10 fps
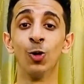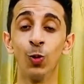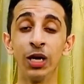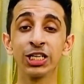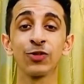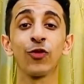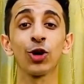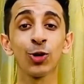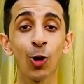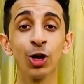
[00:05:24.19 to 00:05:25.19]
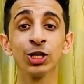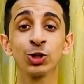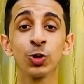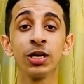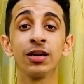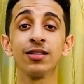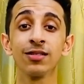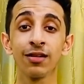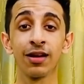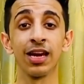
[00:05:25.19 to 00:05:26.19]
which for a college student
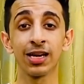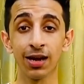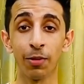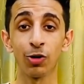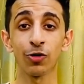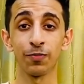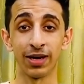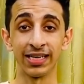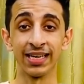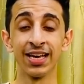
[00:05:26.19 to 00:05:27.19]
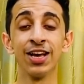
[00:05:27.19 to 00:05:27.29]
is a great amount of money.